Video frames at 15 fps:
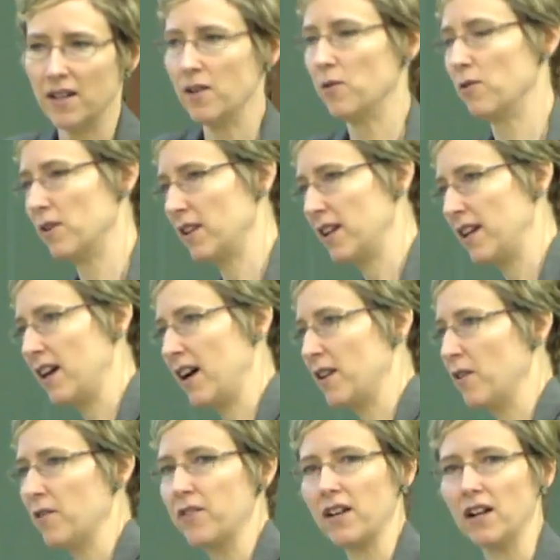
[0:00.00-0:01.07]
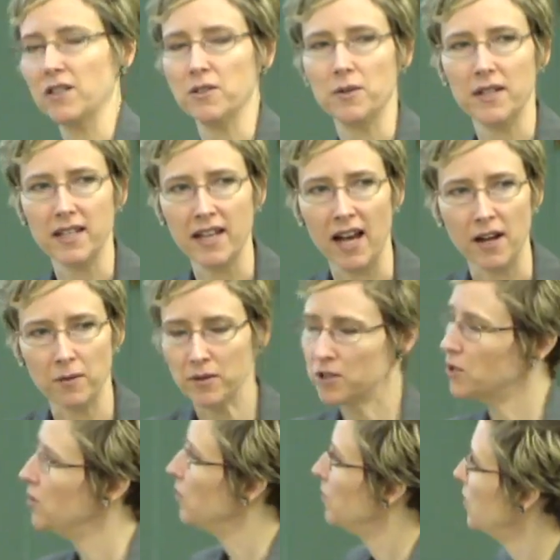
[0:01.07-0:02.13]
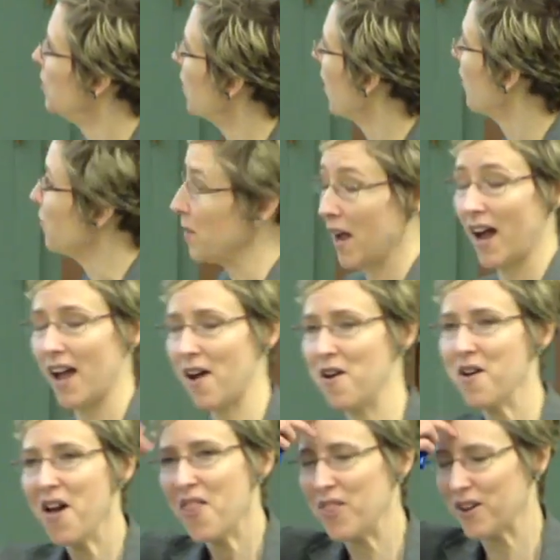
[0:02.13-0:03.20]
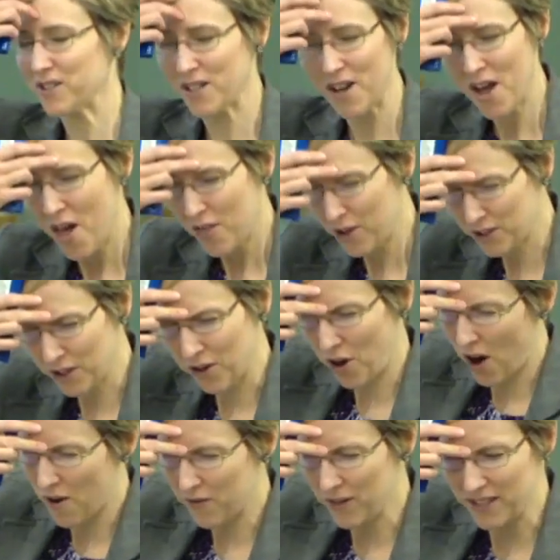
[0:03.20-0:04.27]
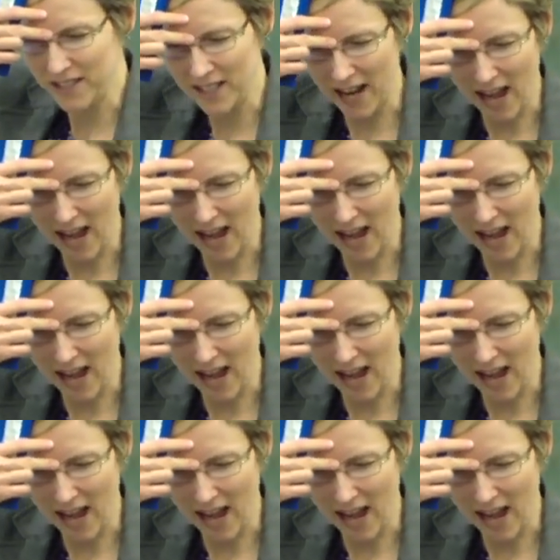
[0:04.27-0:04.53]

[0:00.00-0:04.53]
really, I don't think I'll do it again. It was too hard for me. There's a conference that